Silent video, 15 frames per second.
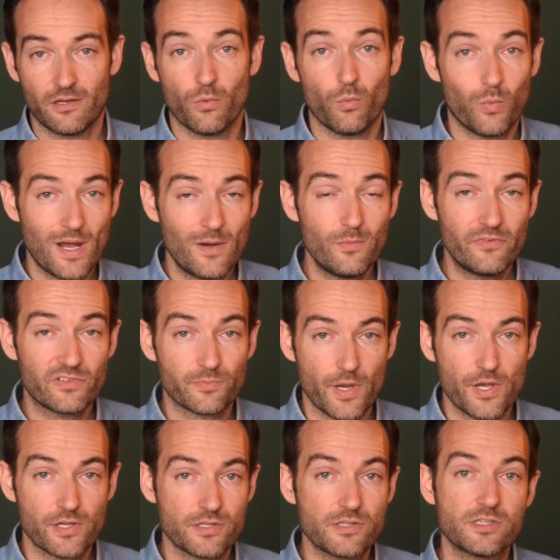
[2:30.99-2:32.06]
when we've
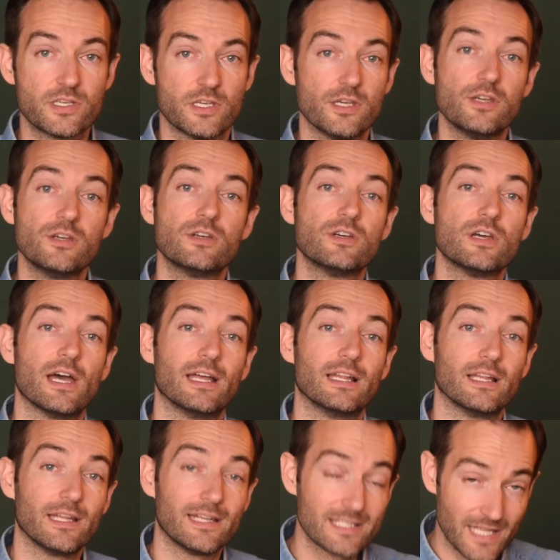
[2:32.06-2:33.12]
spoken to
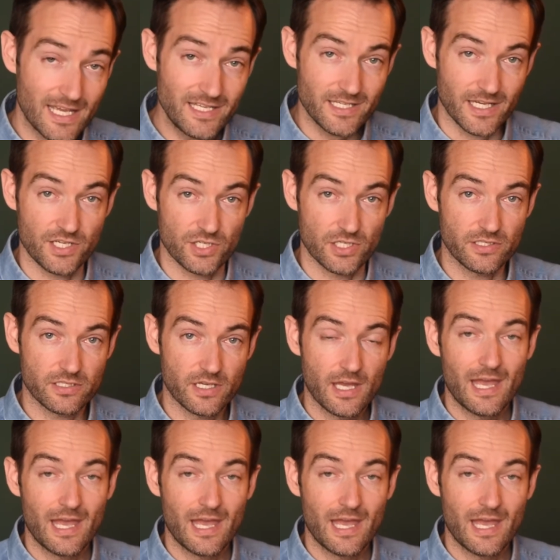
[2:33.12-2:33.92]
an estate agent